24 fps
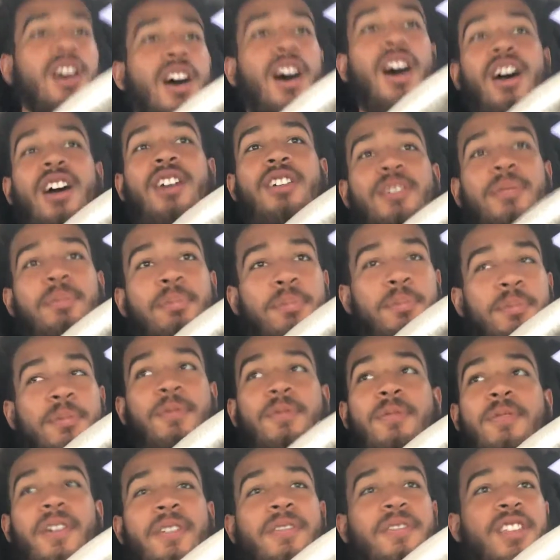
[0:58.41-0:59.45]

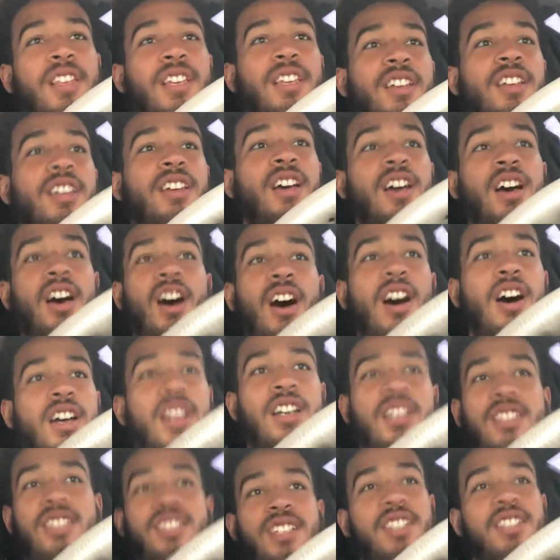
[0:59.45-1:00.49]
150,
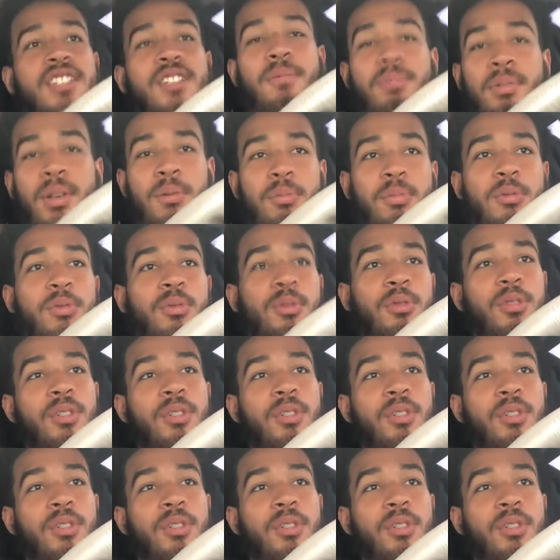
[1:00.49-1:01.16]
160 people,